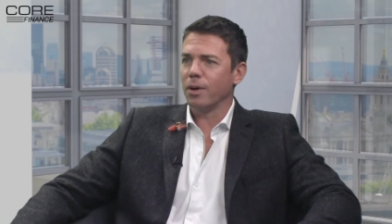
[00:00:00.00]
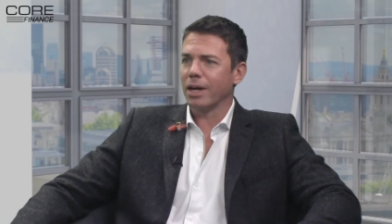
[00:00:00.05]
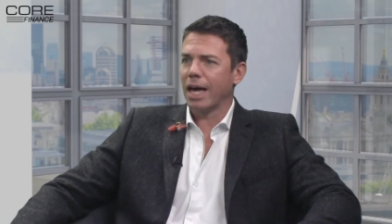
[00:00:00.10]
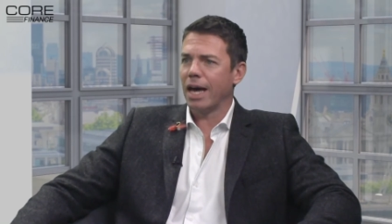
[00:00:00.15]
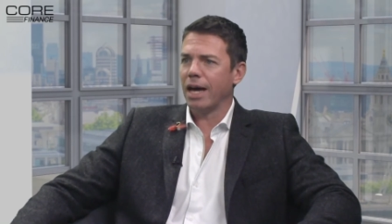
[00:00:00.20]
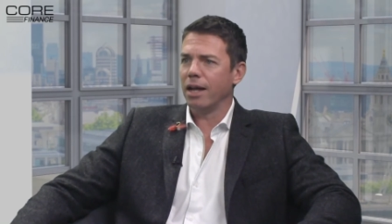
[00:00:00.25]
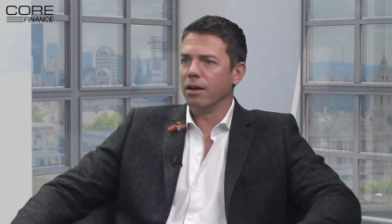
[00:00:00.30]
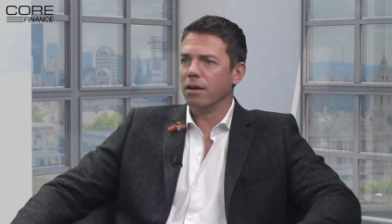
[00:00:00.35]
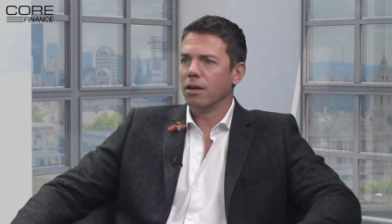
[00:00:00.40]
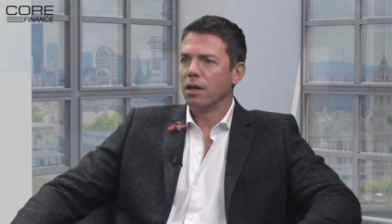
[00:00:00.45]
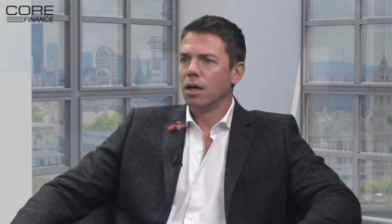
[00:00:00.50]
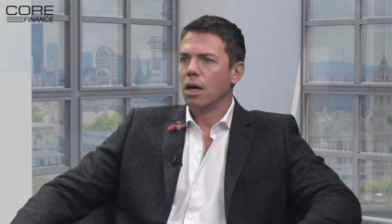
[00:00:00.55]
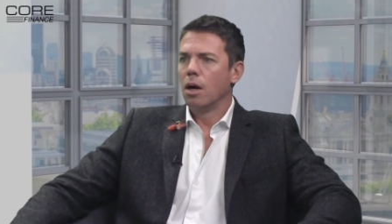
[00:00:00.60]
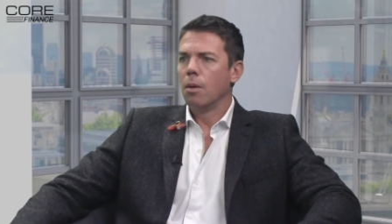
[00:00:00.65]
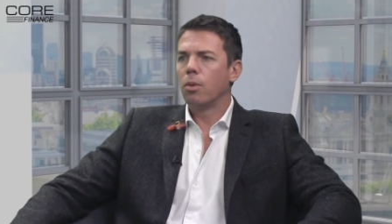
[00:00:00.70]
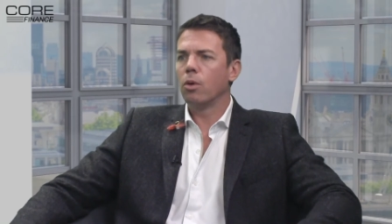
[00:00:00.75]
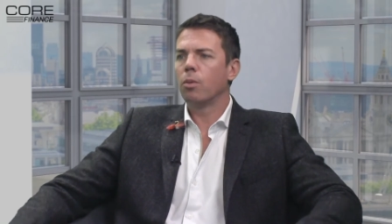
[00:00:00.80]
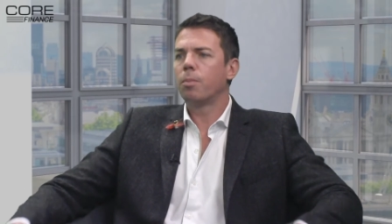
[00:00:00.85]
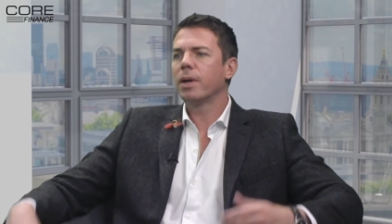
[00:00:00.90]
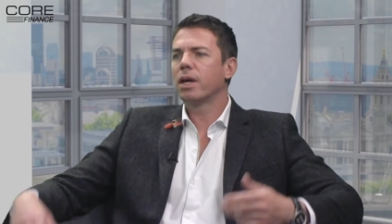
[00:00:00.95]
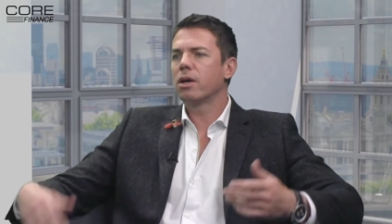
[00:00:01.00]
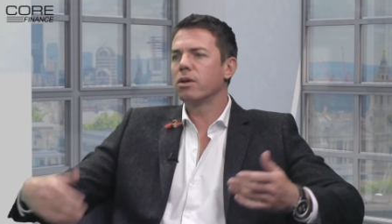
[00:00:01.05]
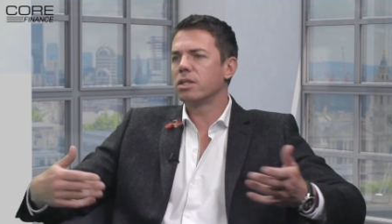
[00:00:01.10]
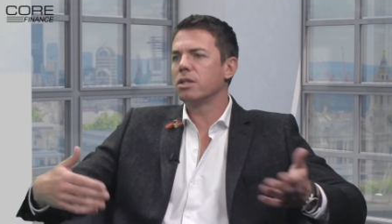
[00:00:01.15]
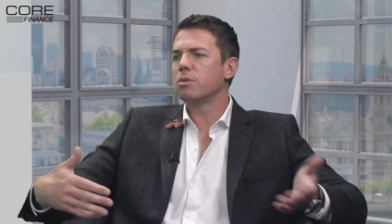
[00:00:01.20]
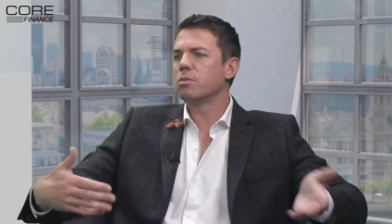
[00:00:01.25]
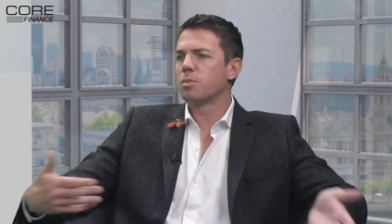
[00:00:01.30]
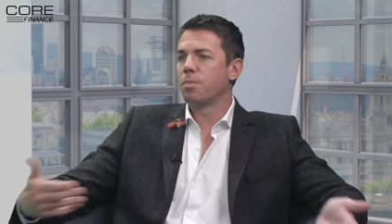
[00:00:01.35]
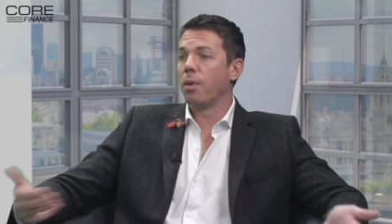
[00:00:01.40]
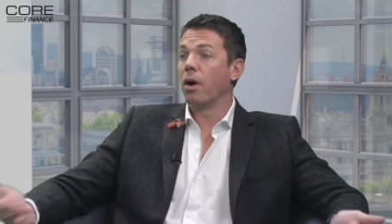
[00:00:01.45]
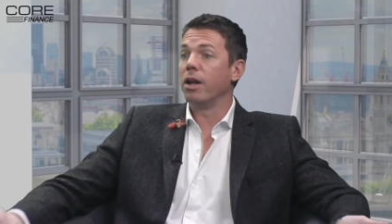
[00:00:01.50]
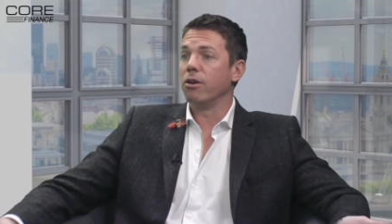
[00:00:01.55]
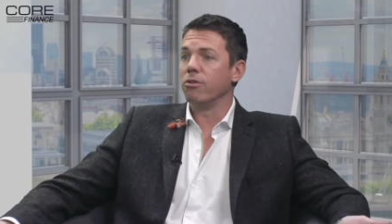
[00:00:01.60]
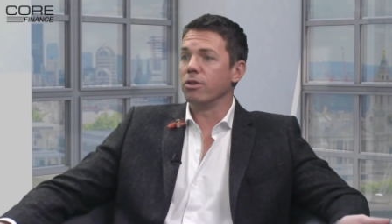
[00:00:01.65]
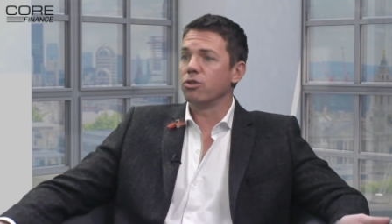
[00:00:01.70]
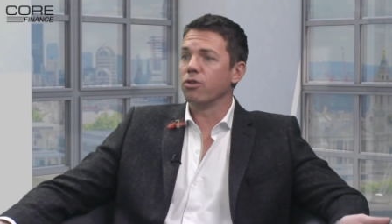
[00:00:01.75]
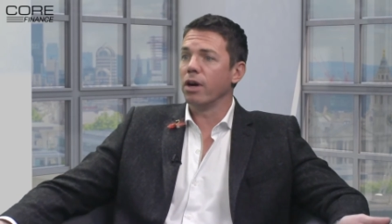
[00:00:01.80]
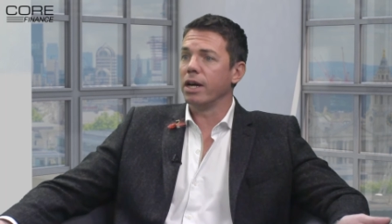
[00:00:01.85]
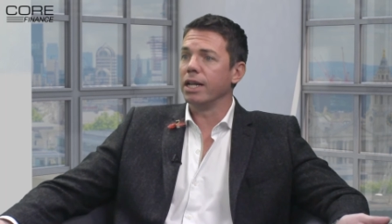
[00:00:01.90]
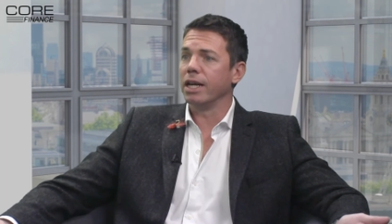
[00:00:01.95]
again. Well, because it was
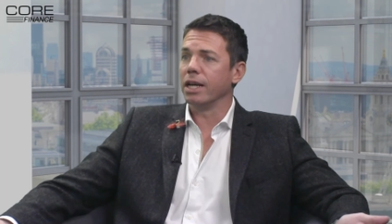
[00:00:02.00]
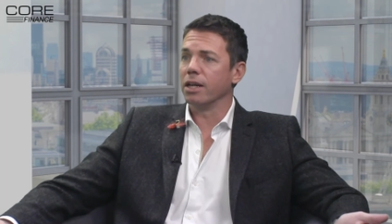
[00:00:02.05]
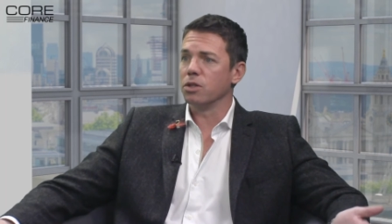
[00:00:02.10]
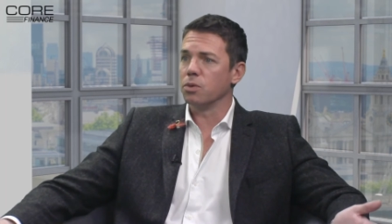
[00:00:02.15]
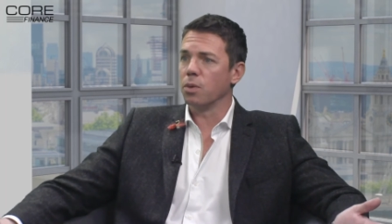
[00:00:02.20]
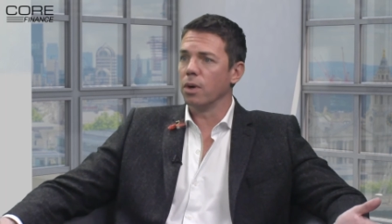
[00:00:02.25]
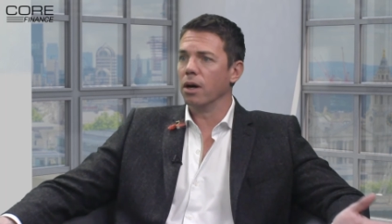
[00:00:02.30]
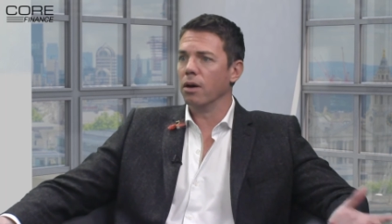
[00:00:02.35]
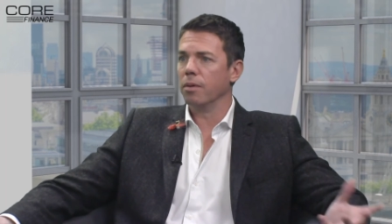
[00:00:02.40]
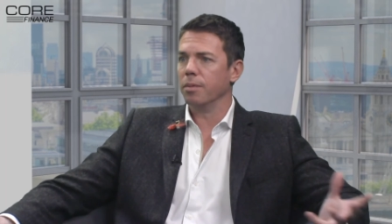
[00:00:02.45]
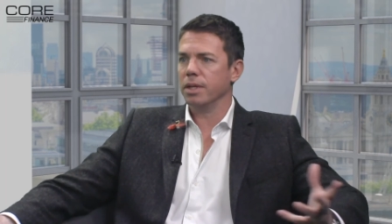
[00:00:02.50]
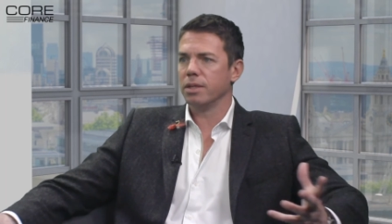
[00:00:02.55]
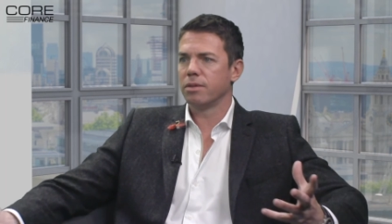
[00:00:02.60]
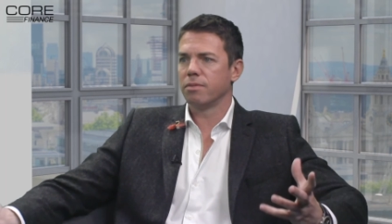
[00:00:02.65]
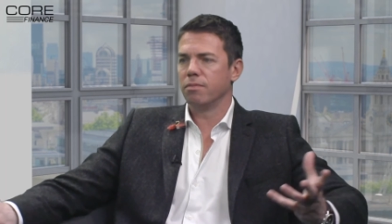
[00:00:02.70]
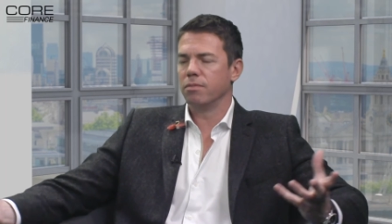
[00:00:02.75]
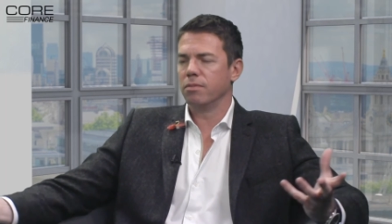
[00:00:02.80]
binary trading as well. I mean, it's